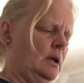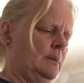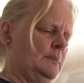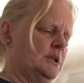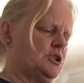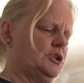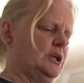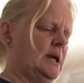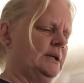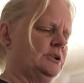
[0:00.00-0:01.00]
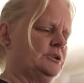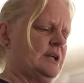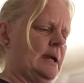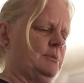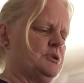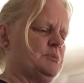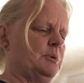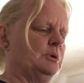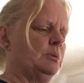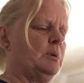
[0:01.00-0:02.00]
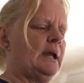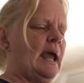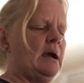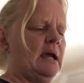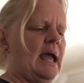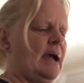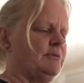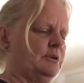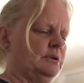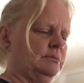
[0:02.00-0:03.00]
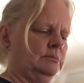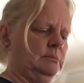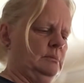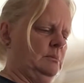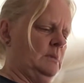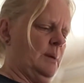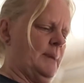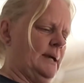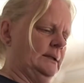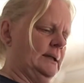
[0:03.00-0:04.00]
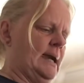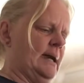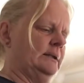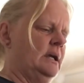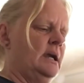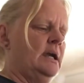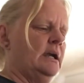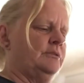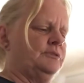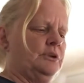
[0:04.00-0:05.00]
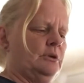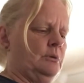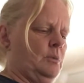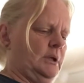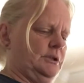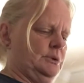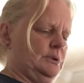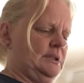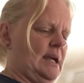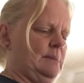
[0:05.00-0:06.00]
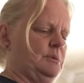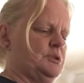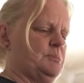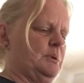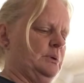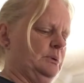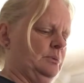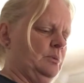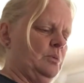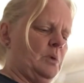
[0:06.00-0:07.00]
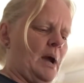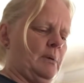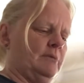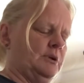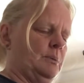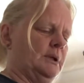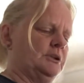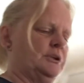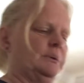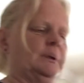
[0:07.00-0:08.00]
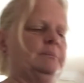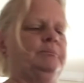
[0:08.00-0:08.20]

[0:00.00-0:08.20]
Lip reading: Make sure you got your tablespoon or whatever amount you can. If you don't want to do a tablespoon, however you want to do it.